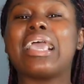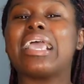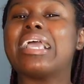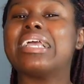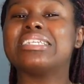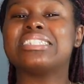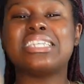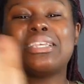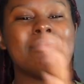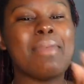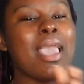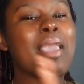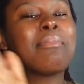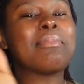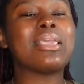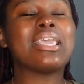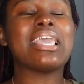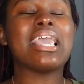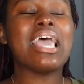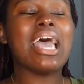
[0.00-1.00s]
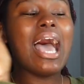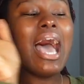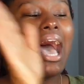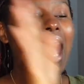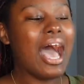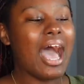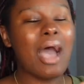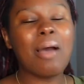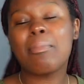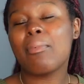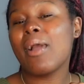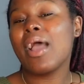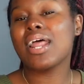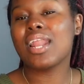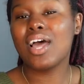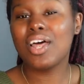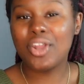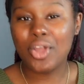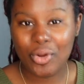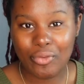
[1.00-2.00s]
and she made me hop right
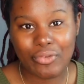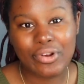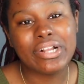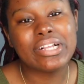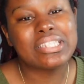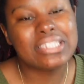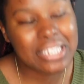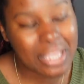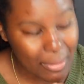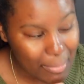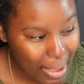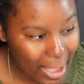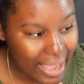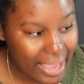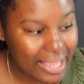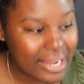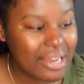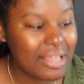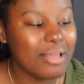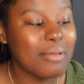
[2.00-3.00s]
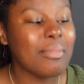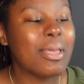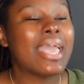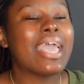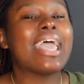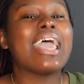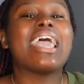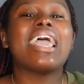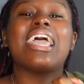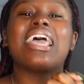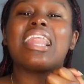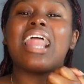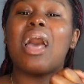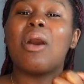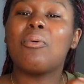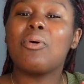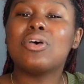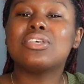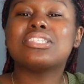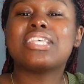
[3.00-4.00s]
on over it to buying them. And I will